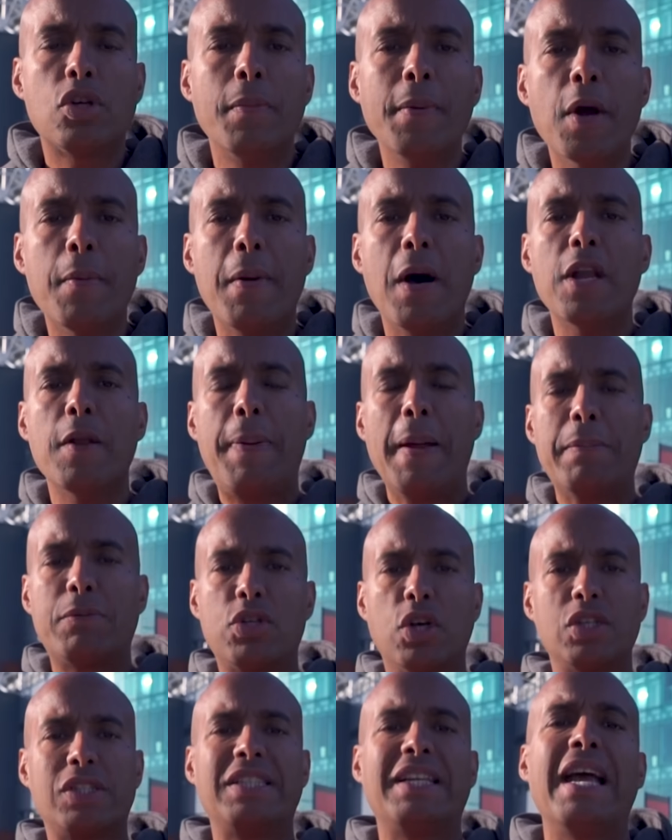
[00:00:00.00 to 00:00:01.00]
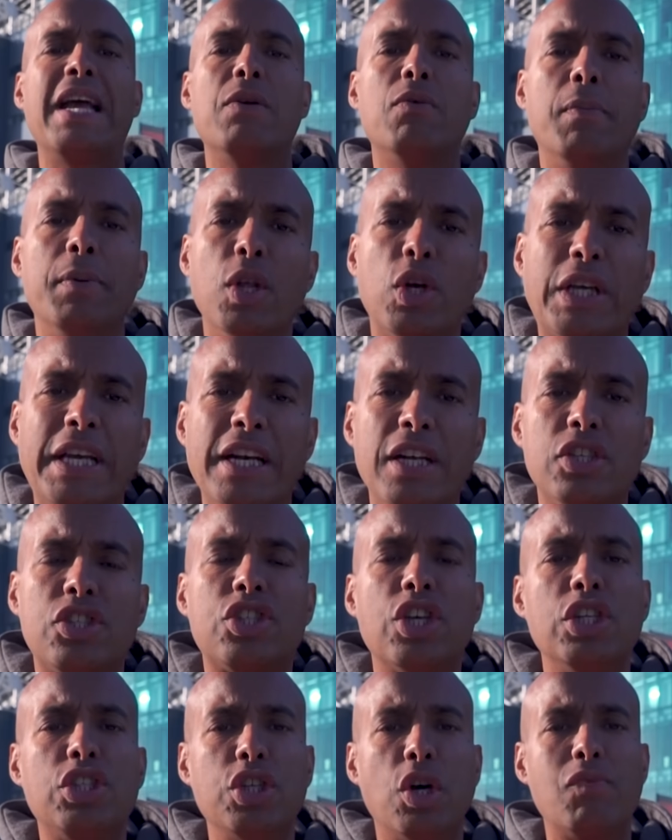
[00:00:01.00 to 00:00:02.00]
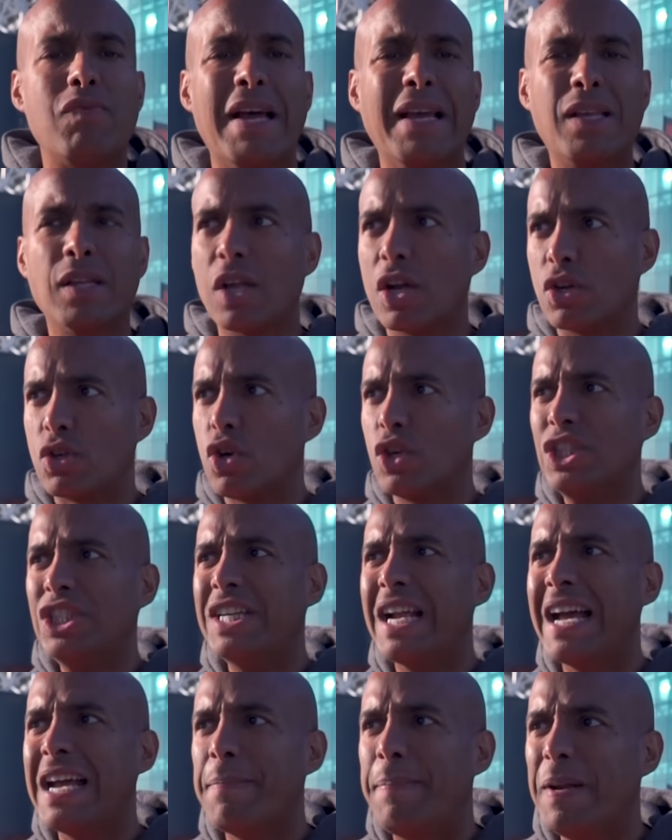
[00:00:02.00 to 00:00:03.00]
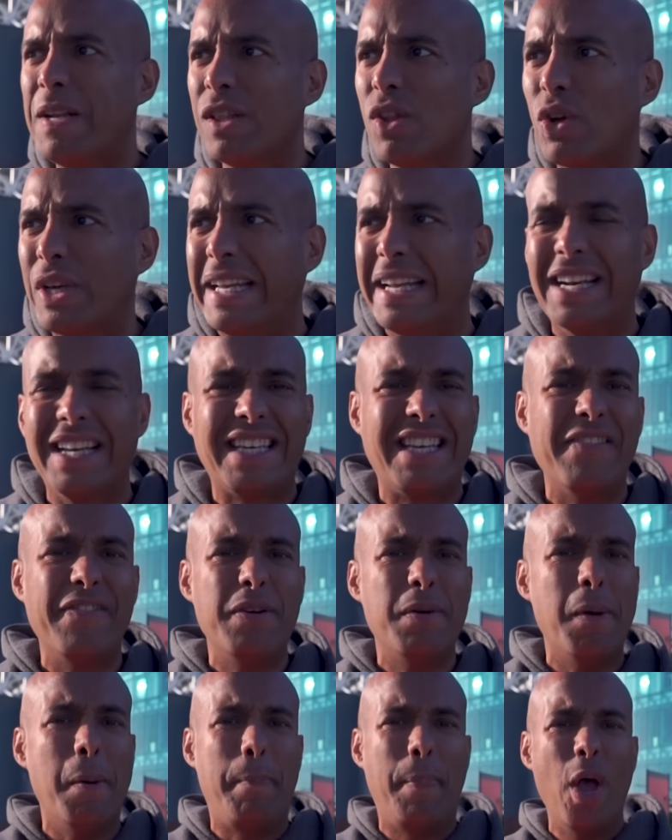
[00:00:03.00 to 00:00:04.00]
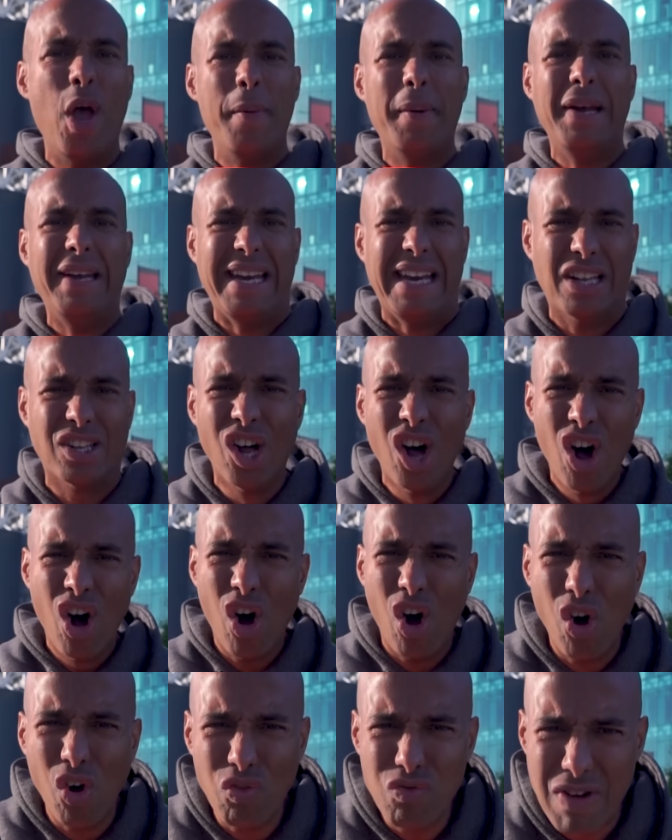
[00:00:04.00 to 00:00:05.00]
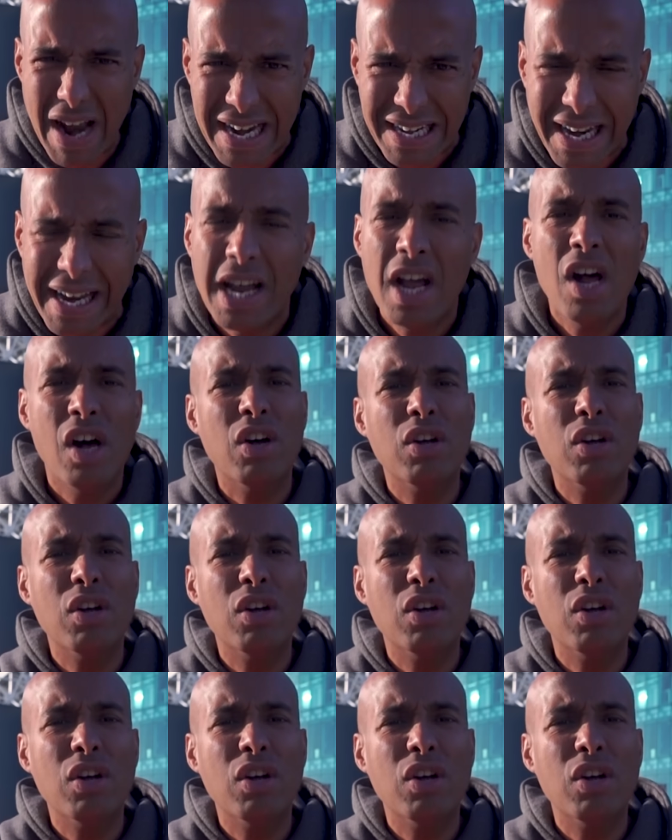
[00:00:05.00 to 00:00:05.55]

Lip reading: Coming up on the Paper Talk today, we'll be looking at Sergio Reguilon. Could United be looking at giving him a permanent deal already?